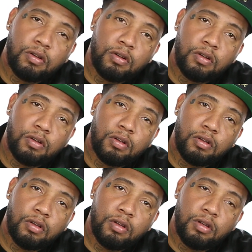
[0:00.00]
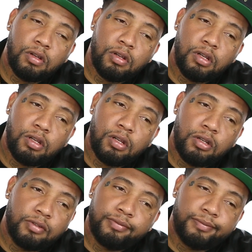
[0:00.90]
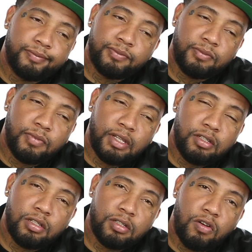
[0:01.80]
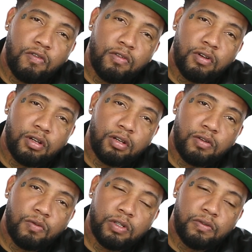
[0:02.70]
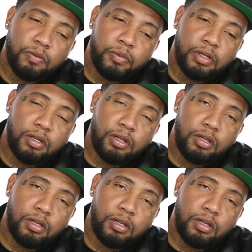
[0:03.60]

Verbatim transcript: Curious why? Just over it. It wasn't for me.